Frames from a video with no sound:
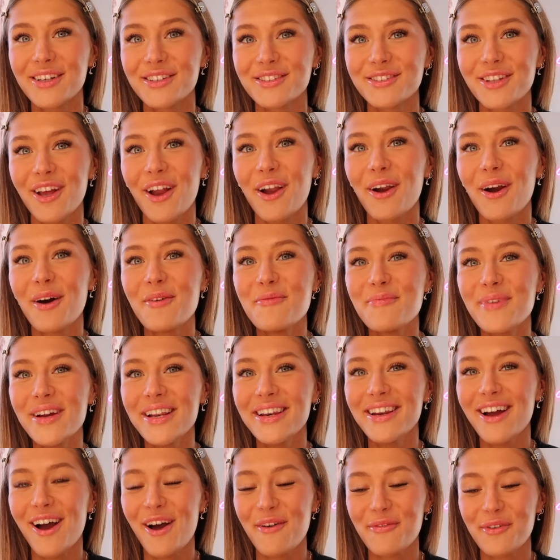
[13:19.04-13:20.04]
So I'm a bit
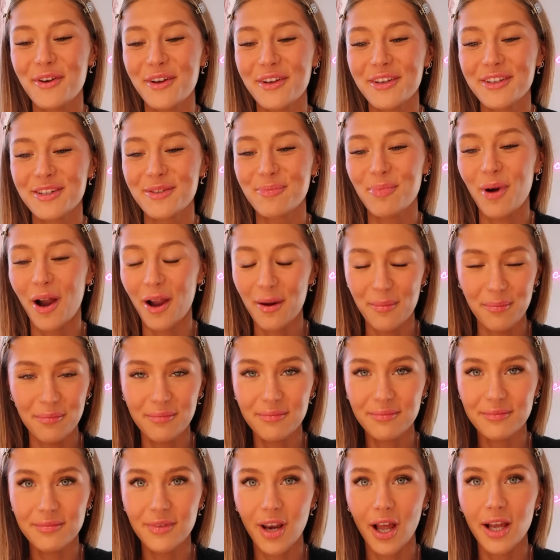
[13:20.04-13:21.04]
nervous, but
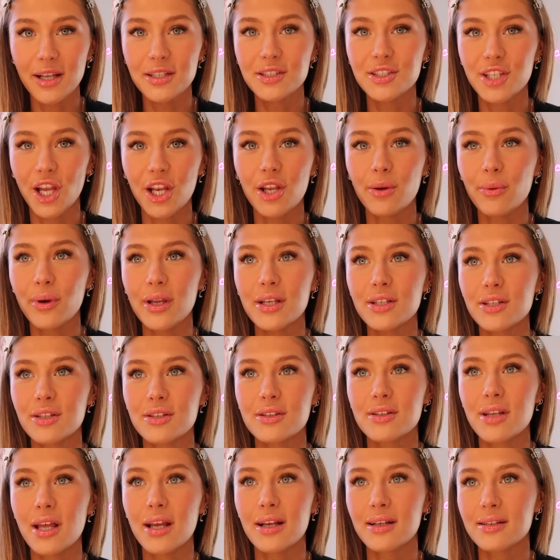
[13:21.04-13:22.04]
I'm like genuinely
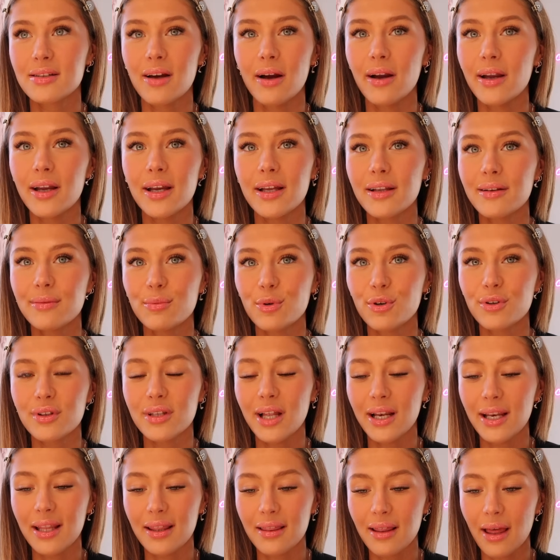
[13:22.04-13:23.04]
just excited more than
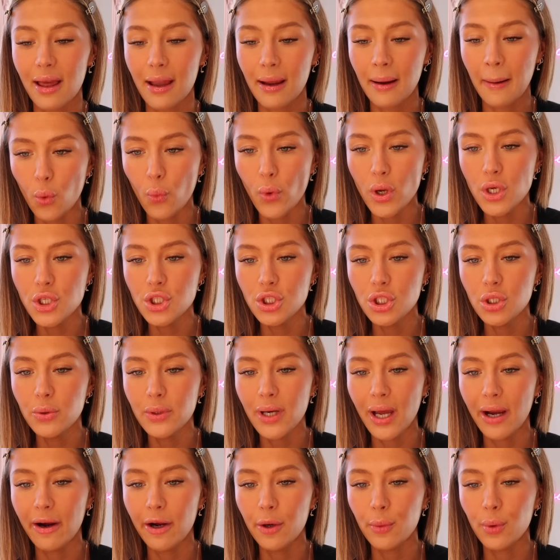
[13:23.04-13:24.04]
anything. When do you
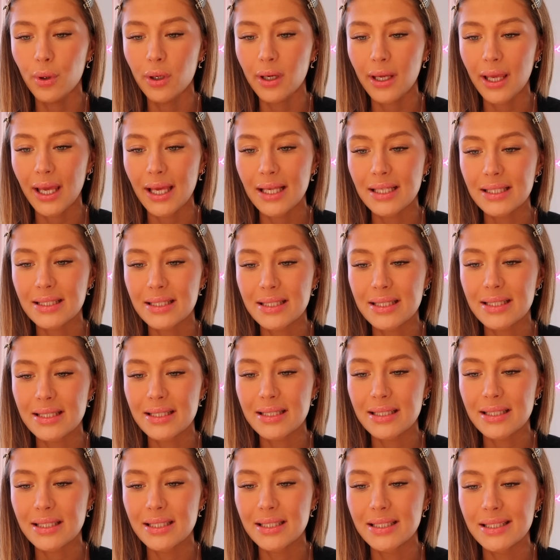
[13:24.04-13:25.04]
and Harry want kids?
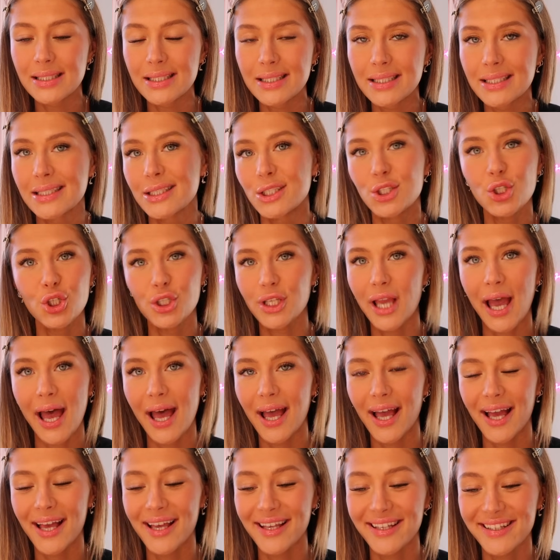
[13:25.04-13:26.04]
Not yet.
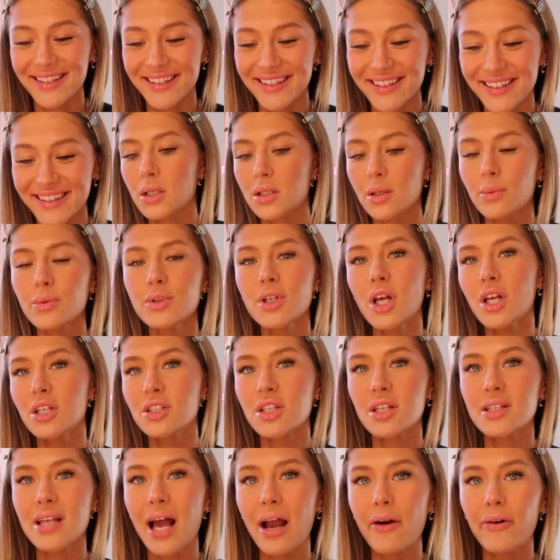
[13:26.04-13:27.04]
Someone's asked,
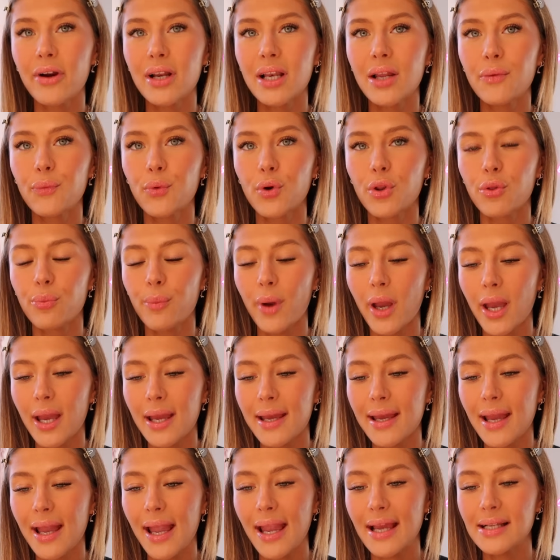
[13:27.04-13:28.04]
does Harry live with
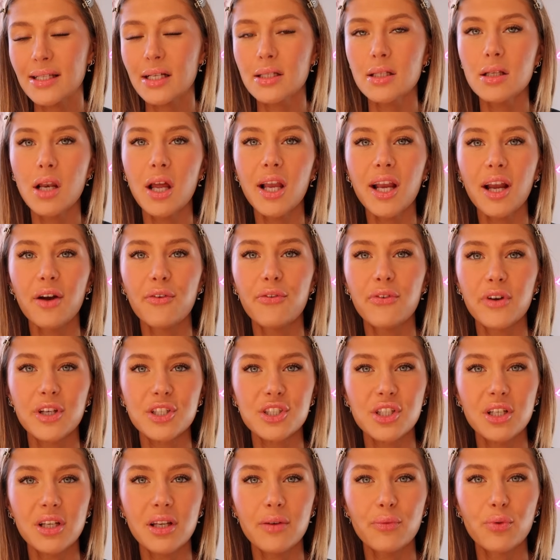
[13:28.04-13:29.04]
me? He doesn't like
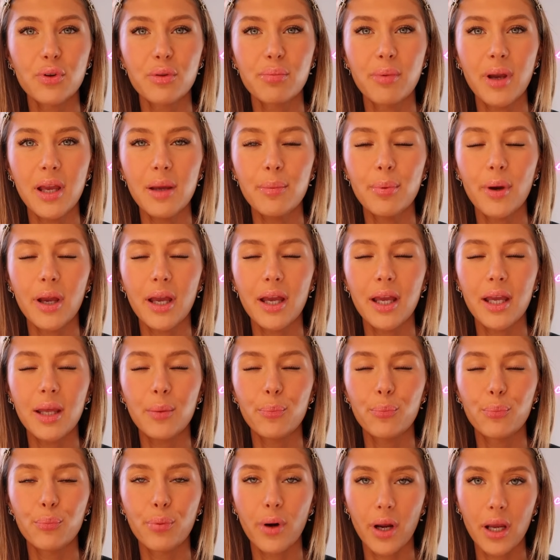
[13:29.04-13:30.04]
officially live with me, but
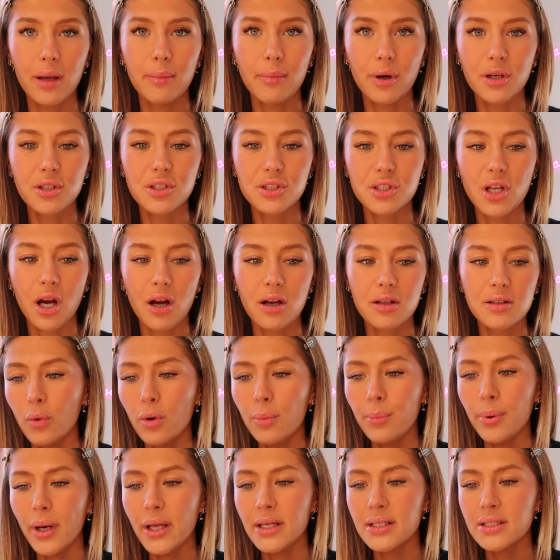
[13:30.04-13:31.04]
he pretty much does.
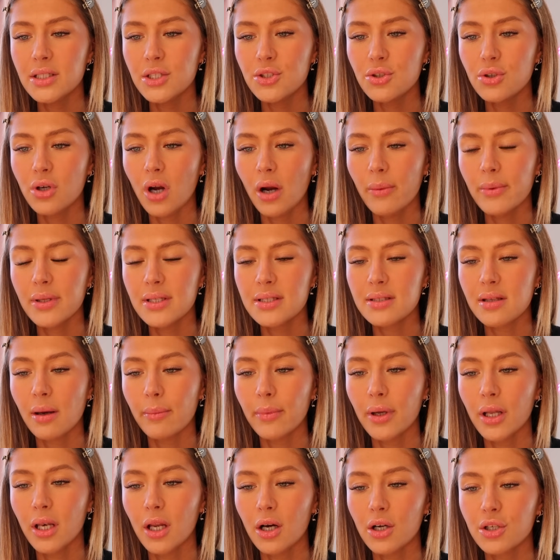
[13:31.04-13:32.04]
What place did you come in
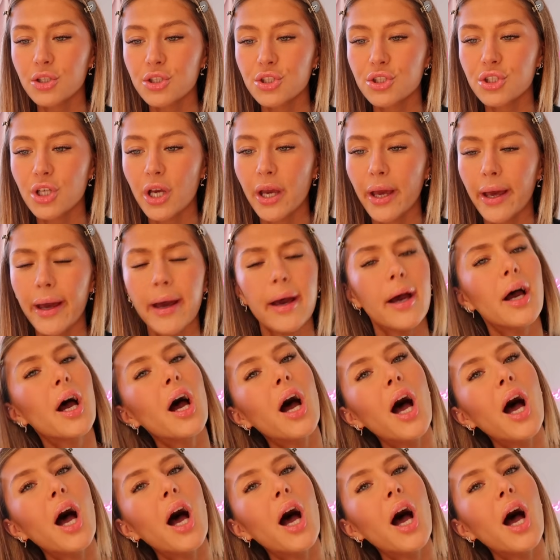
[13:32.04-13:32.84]
Summit last year?